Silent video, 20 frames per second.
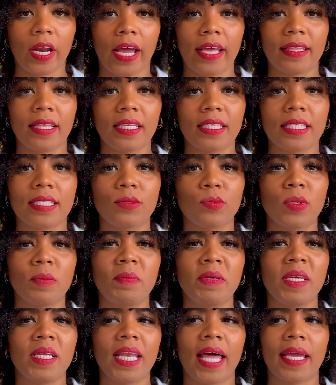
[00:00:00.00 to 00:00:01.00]
I think this will
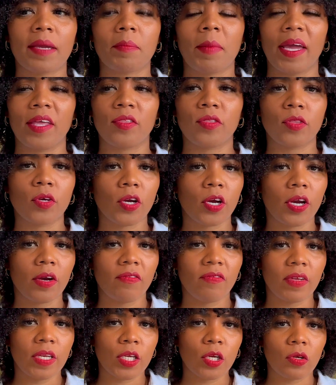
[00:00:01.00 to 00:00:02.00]
be like my third
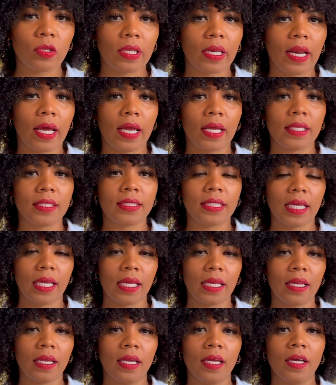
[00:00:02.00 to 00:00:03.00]
video that I
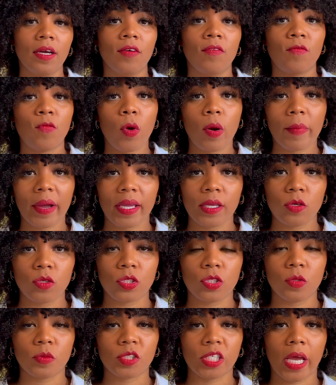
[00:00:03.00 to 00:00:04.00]
did for my
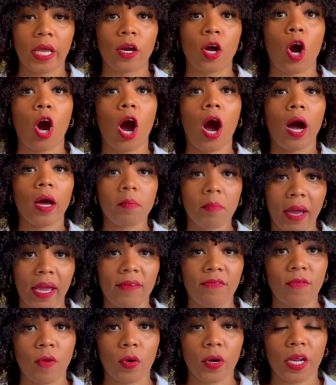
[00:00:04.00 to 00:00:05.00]
YouTube channel on my
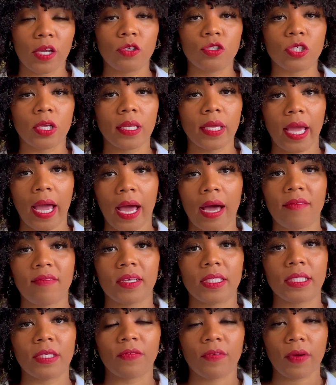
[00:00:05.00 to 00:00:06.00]
phone. I usually have
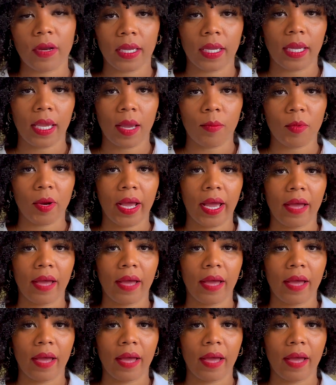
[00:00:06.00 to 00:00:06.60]
a different camera.